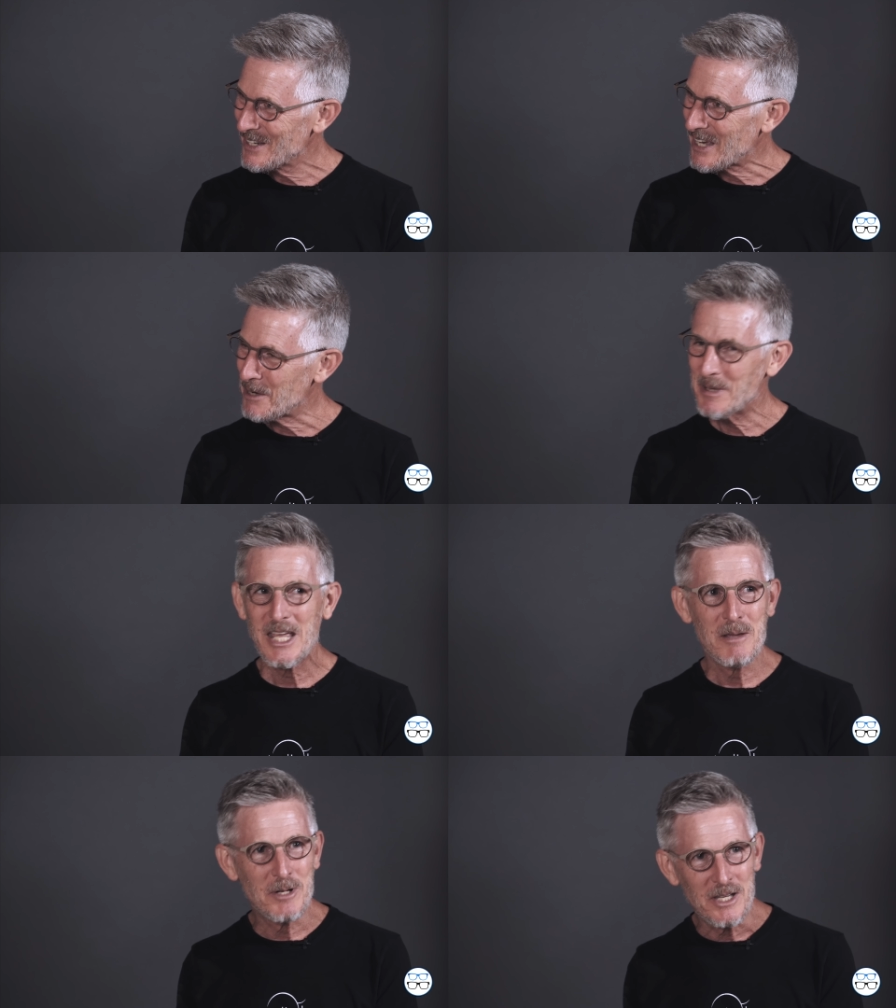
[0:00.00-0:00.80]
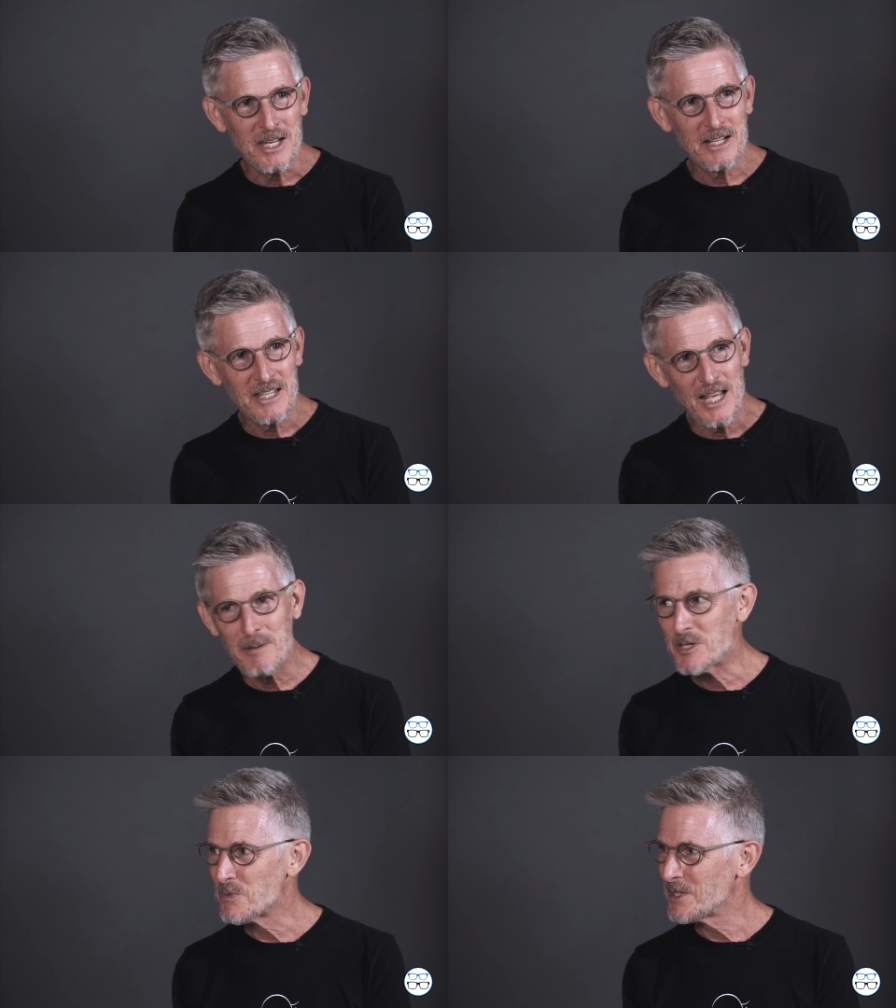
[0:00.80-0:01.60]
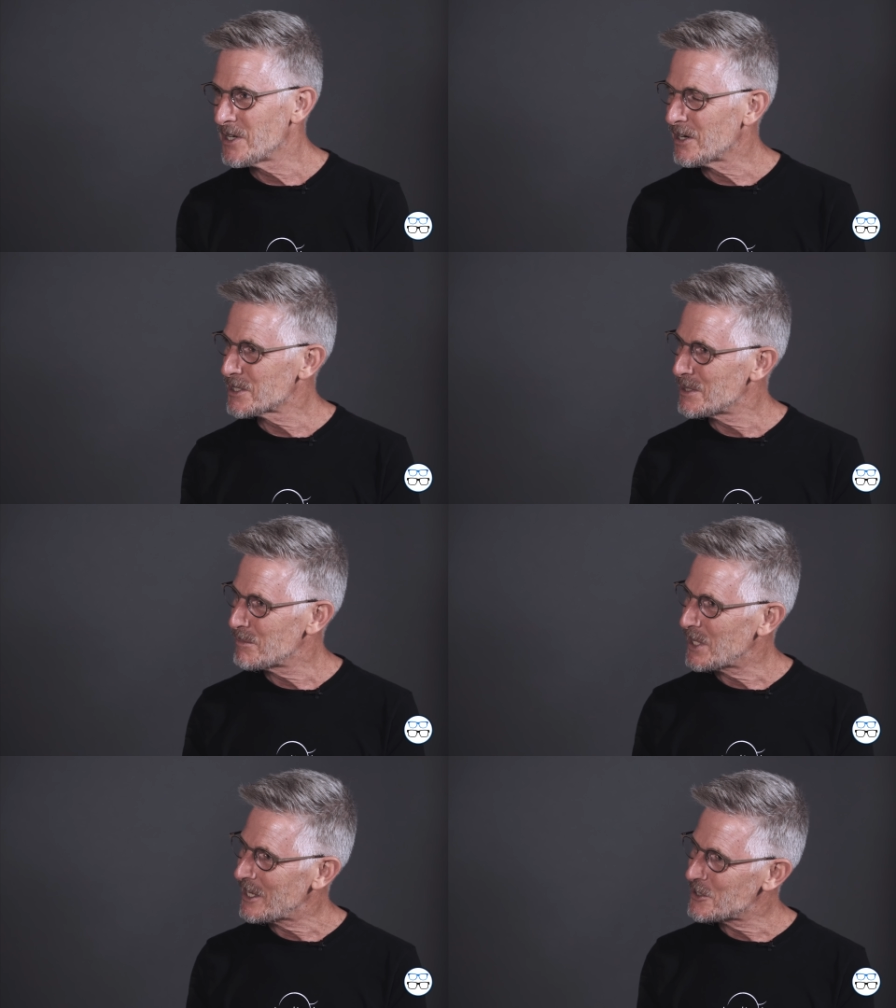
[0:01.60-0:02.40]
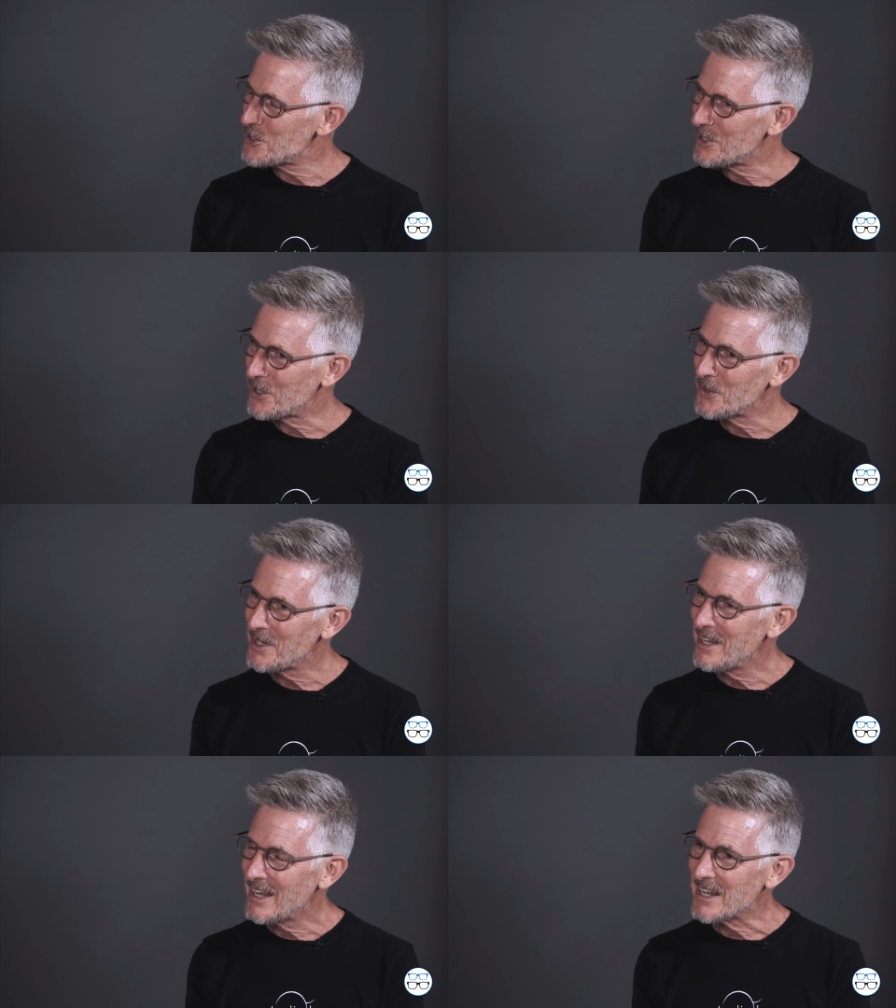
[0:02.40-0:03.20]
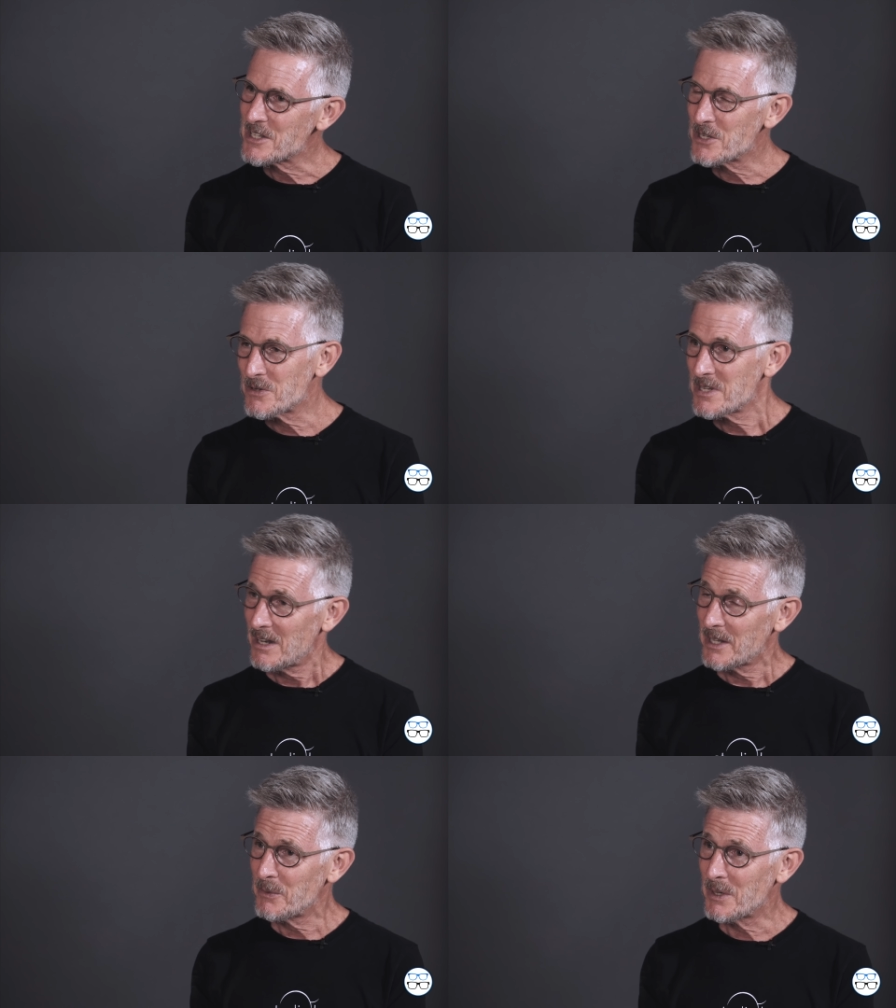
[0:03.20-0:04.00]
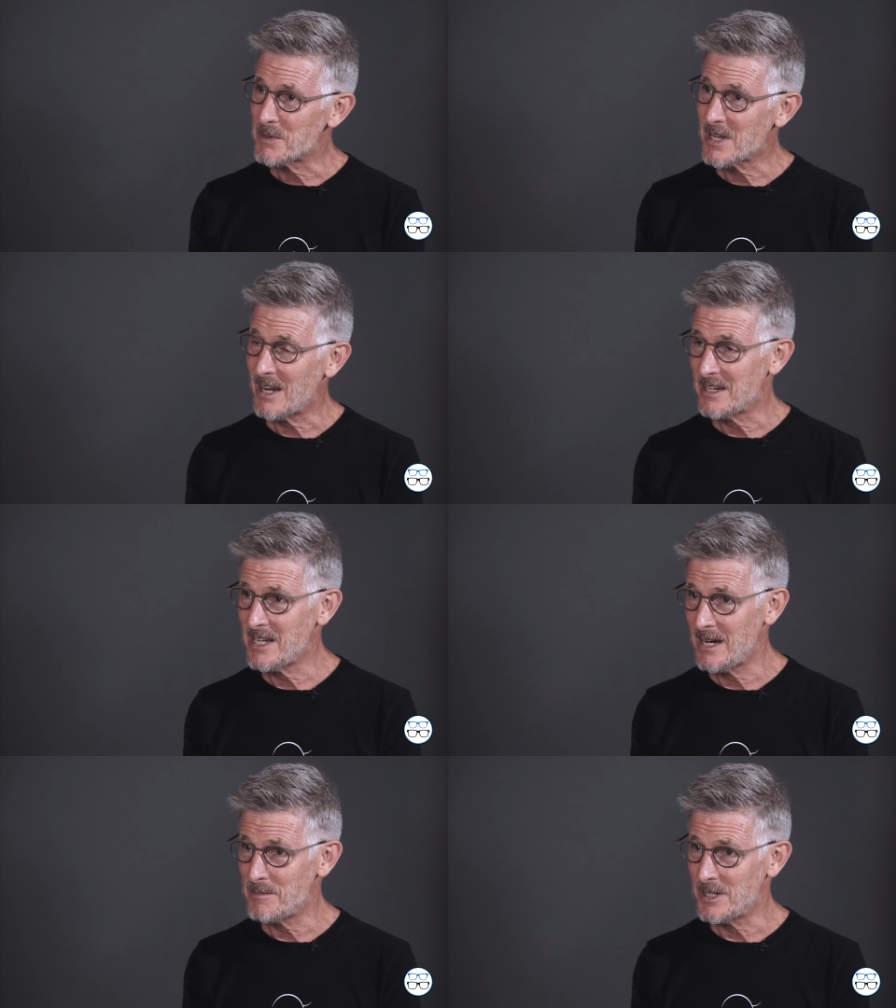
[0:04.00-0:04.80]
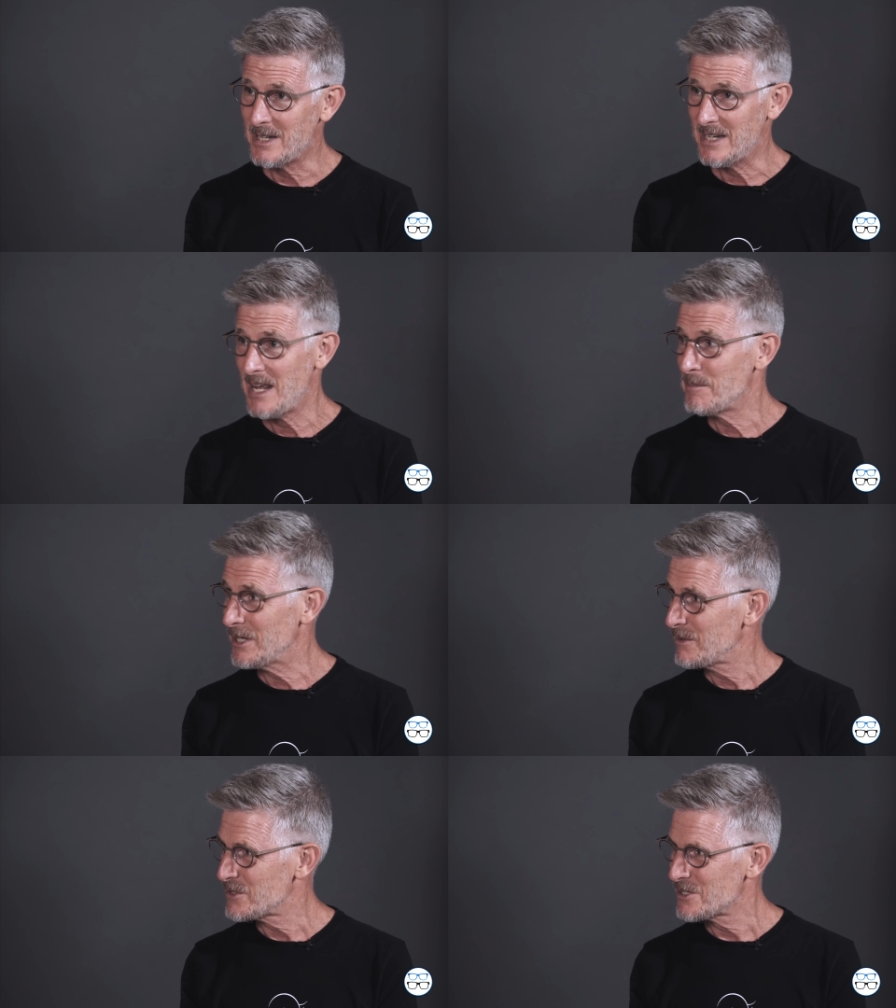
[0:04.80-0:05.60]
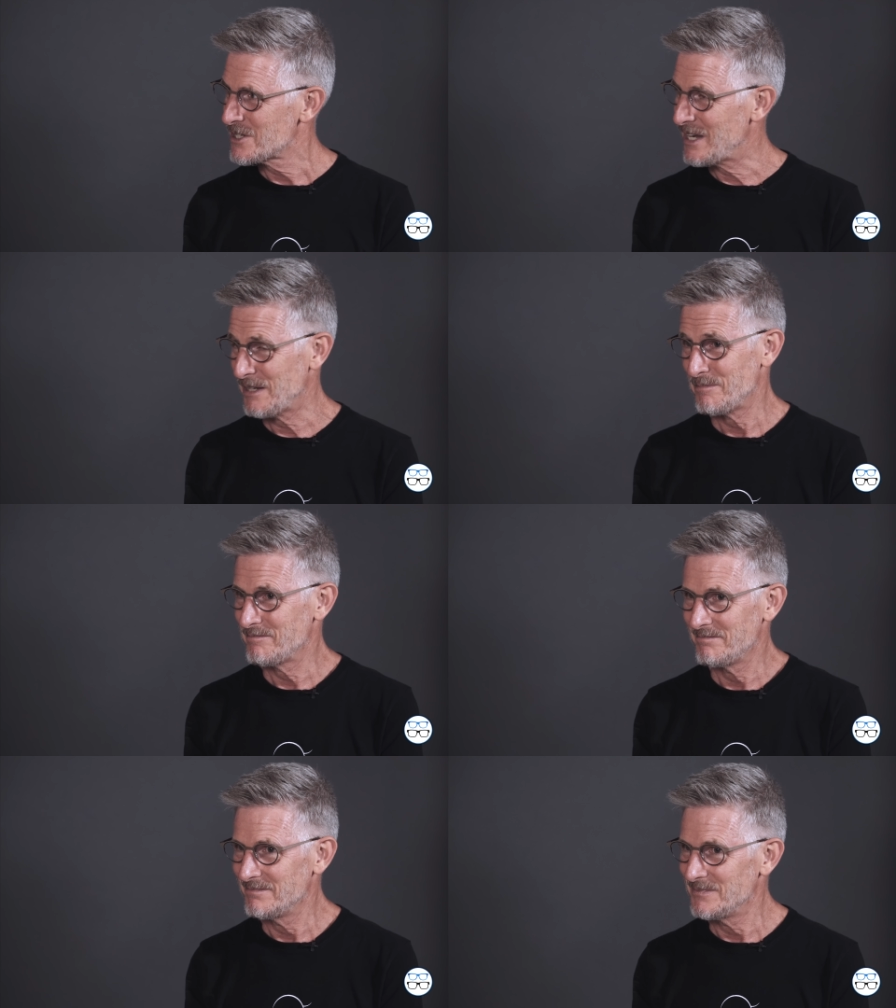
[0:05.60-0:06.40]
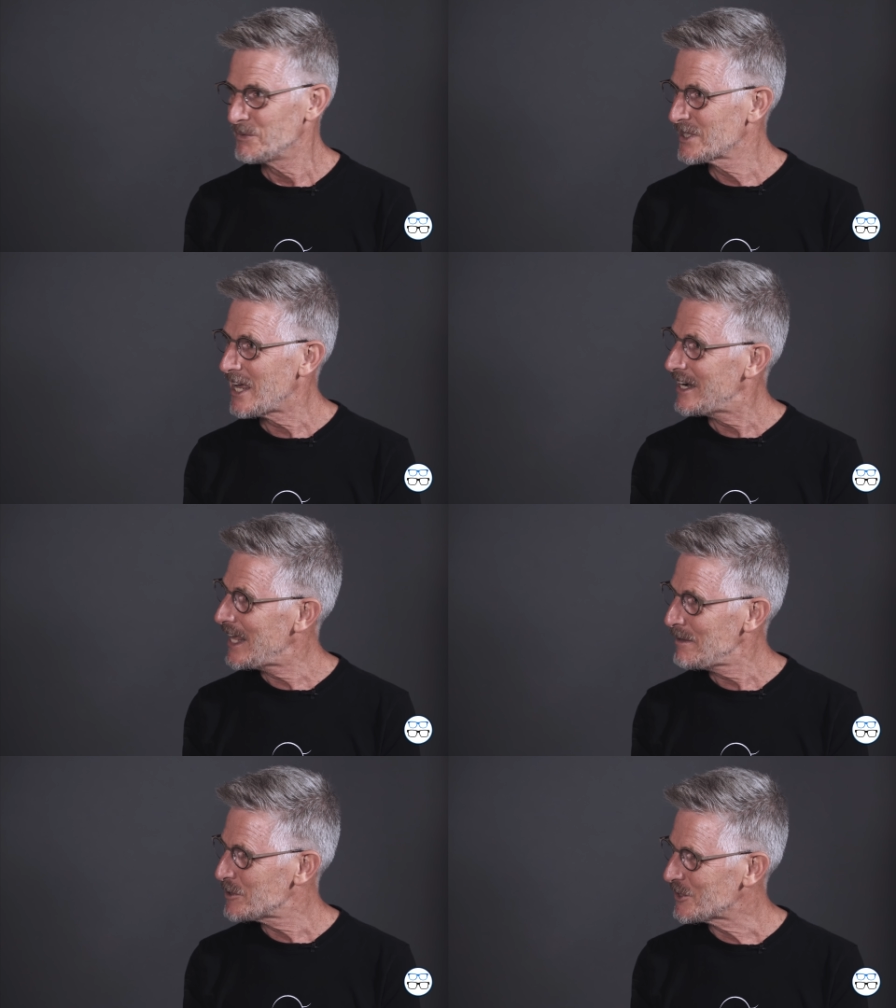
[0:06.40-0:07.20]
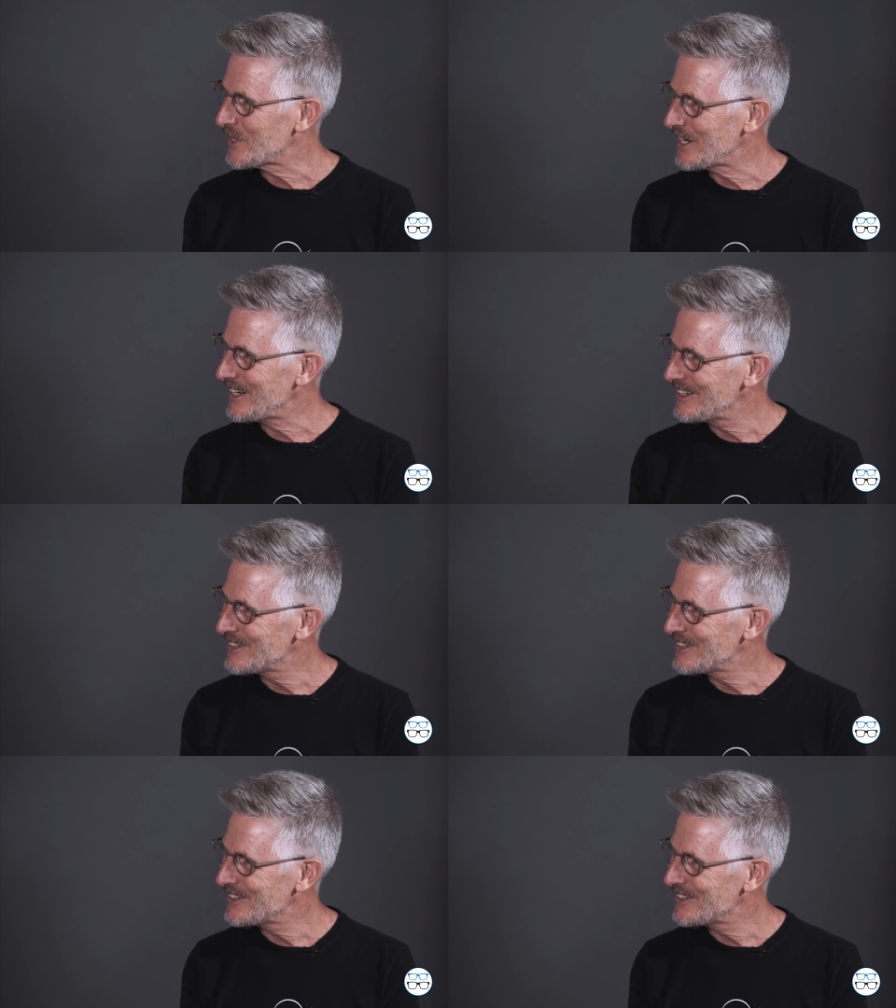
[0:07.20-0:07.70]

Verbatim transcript: kind of became a nickname as we talked and planned, you know. And so suddenly, when it was kind of time to name it, it was just like it was kind of named already.